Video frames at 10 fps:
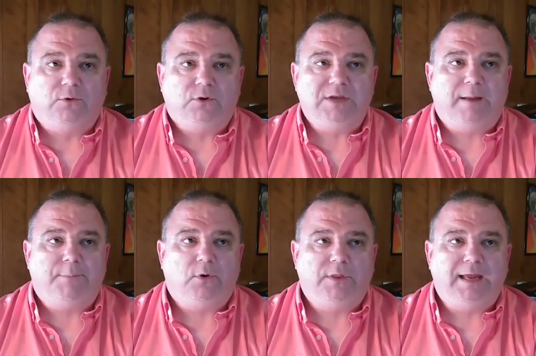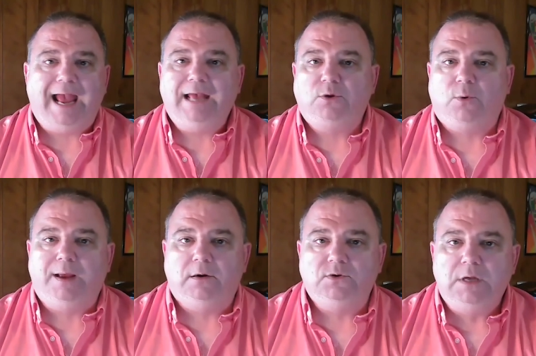For example, the eighth
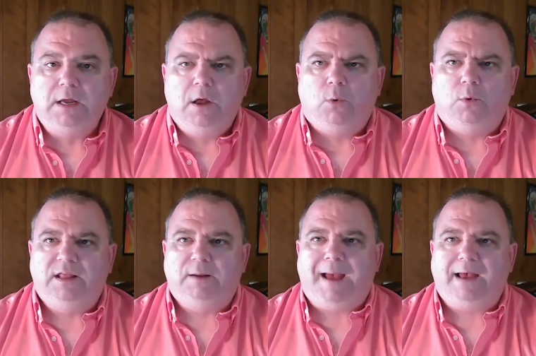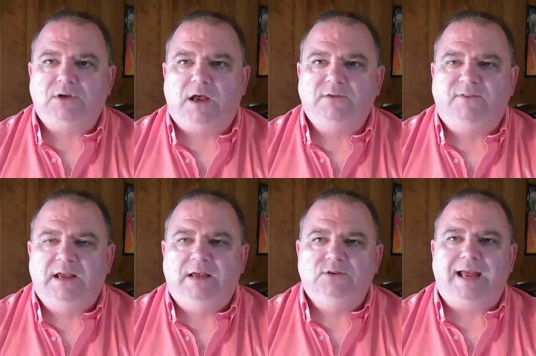graders, one of their pass
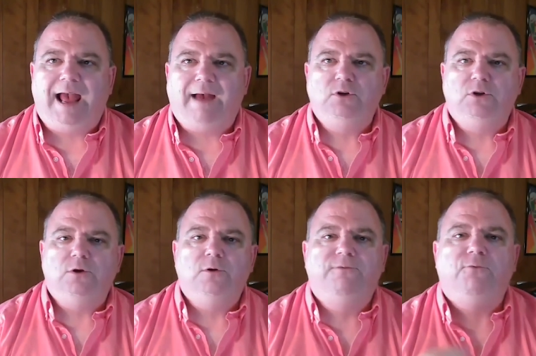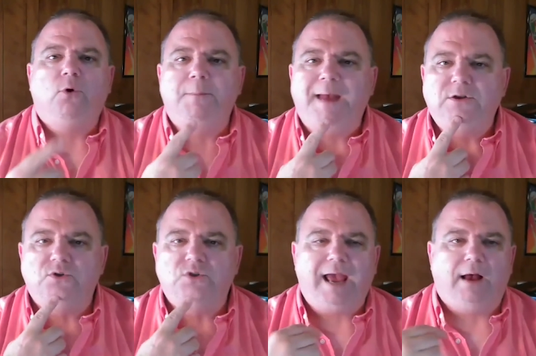off is they have to do four
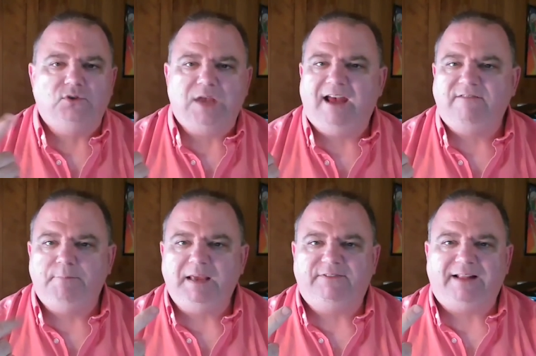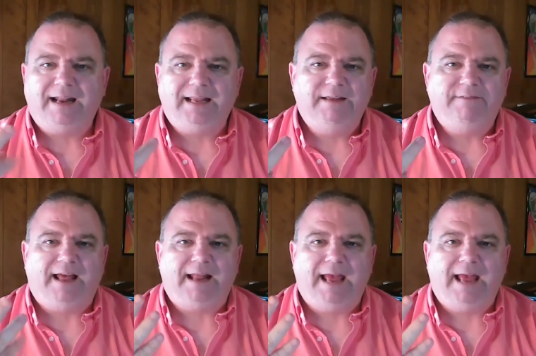major scales F, B flat, E flat,